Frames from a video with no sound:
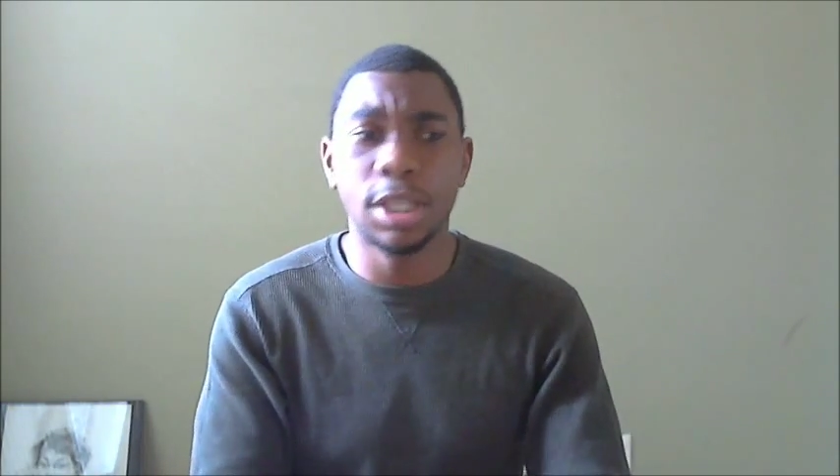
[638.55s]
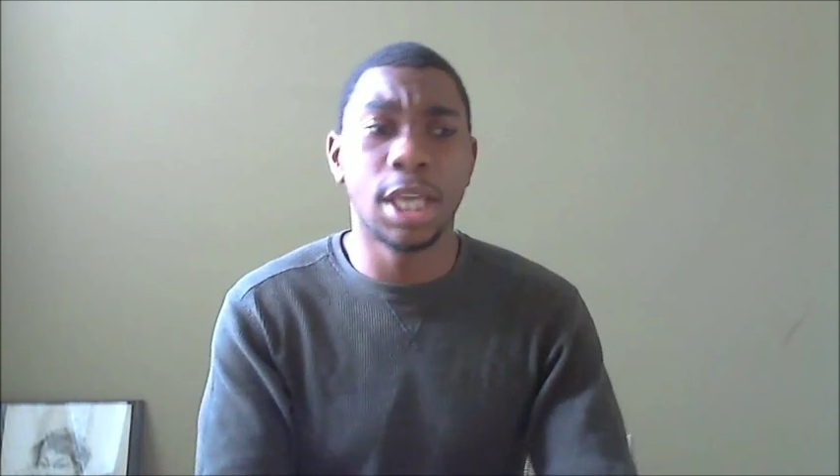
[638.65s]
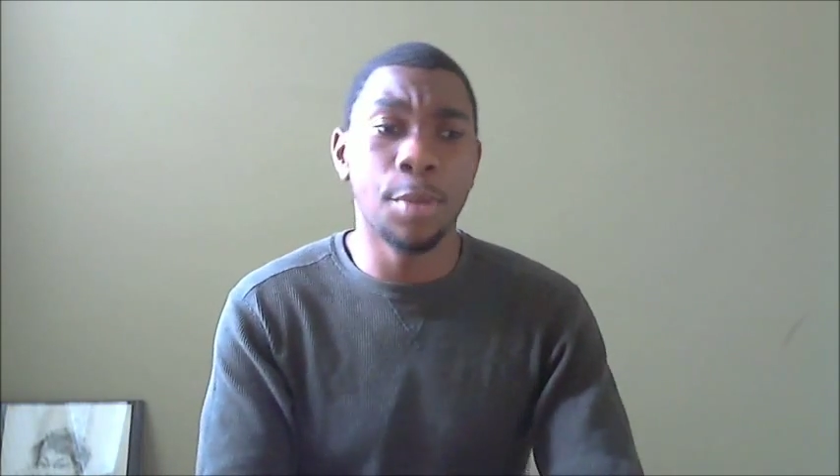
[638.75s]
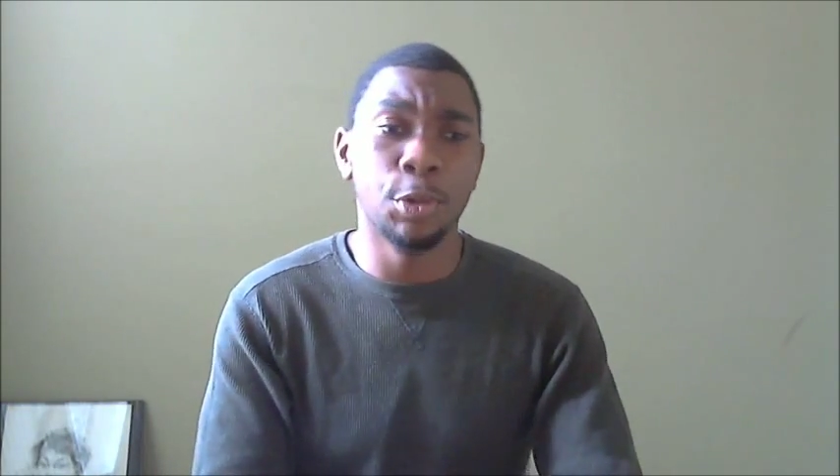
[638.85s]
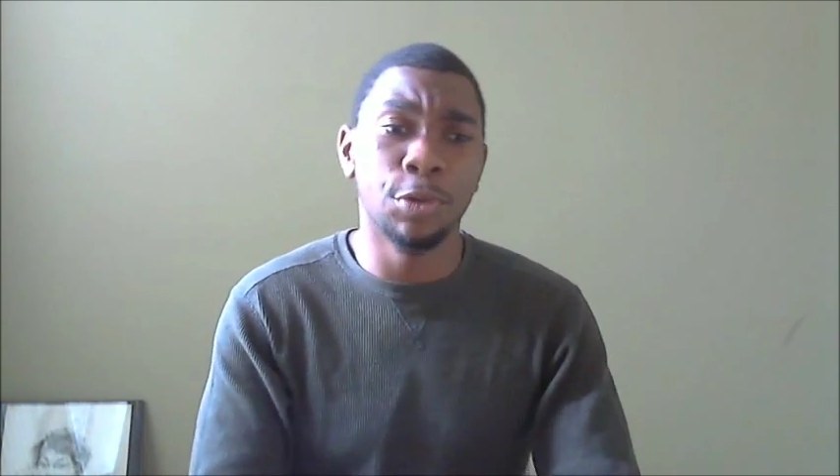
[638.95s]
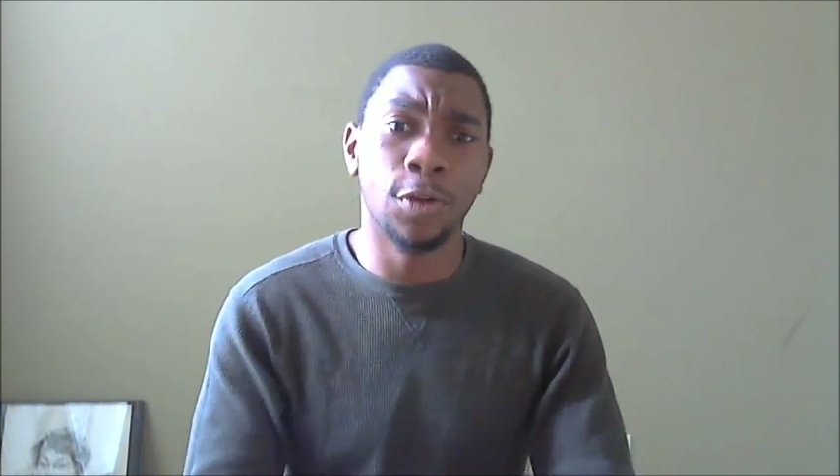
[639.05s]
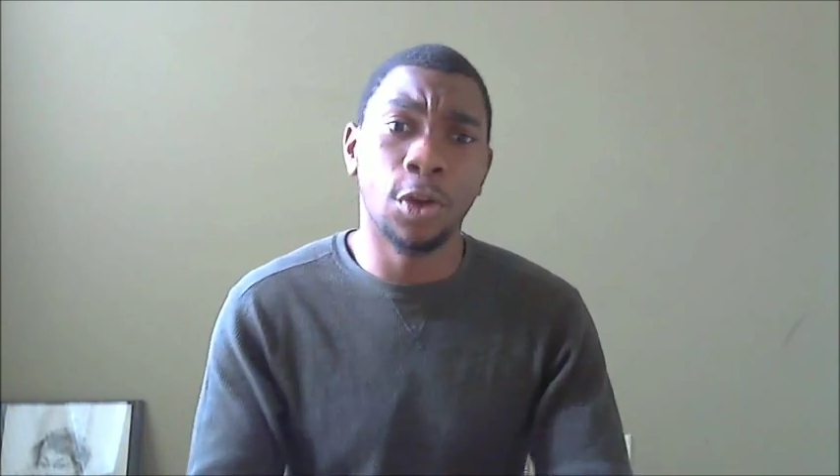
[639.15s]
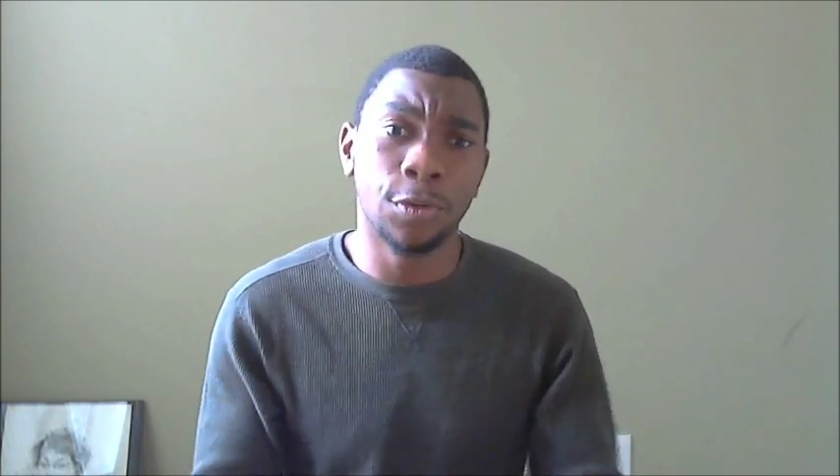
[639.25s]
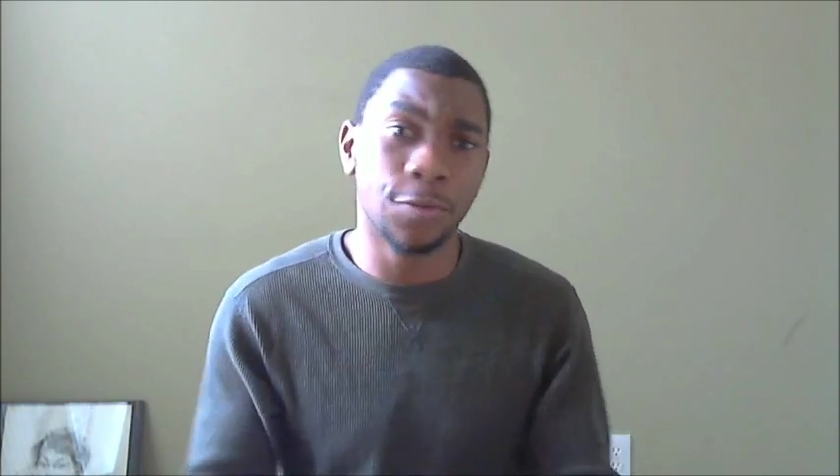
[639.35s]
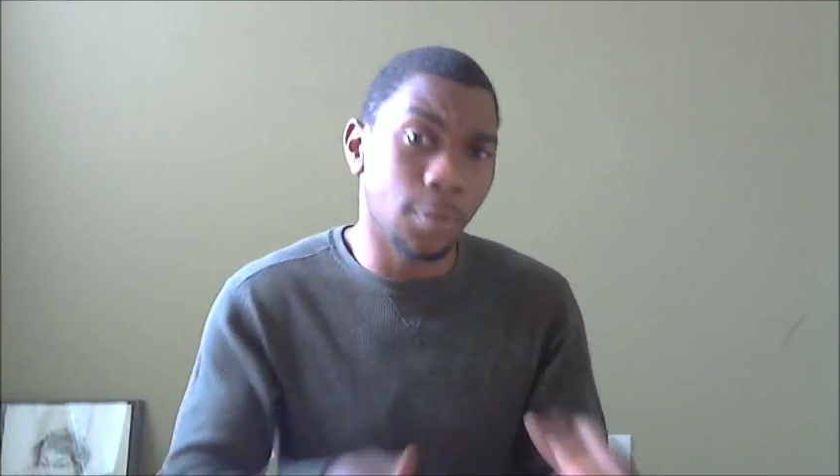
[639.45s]
the Gaboot
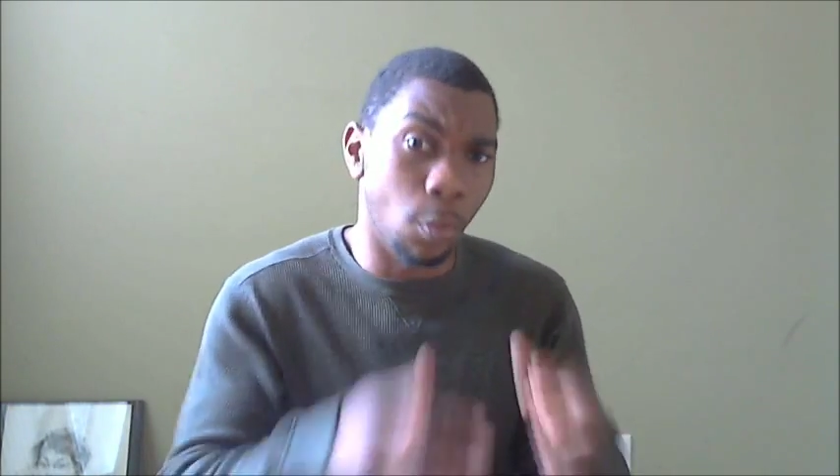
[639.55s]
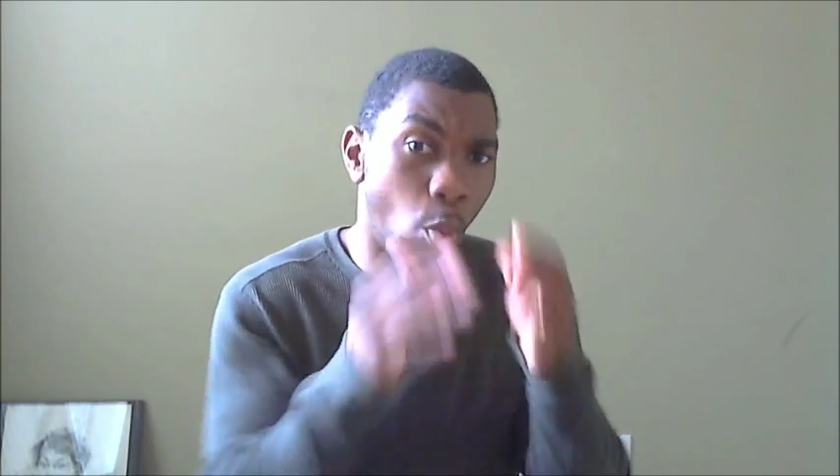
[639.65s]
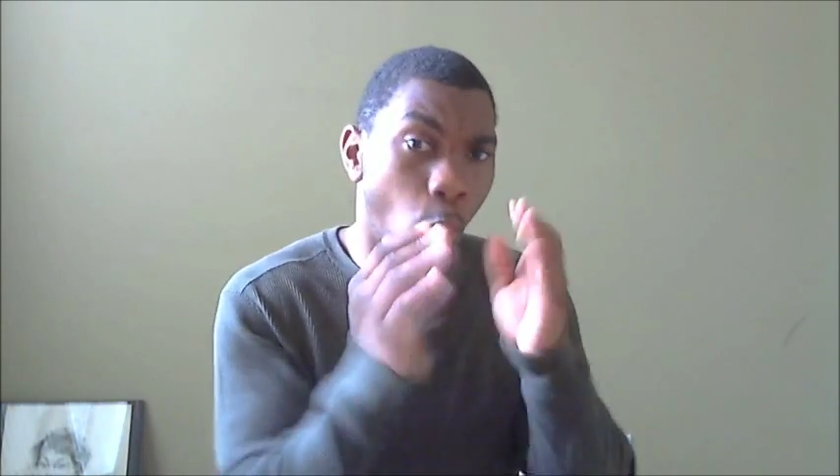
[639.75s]
Volver from